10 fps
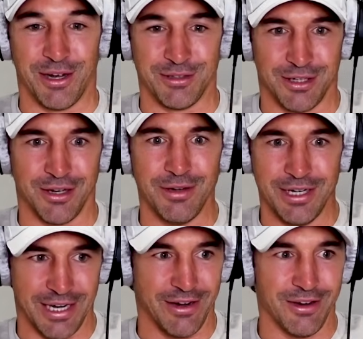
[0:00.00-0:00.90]
I was like,
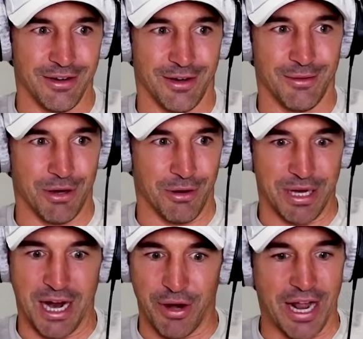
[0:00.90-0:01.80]
I'm
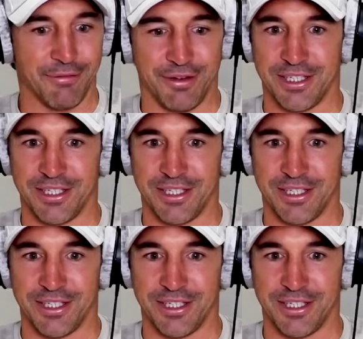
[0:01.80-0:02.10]
going after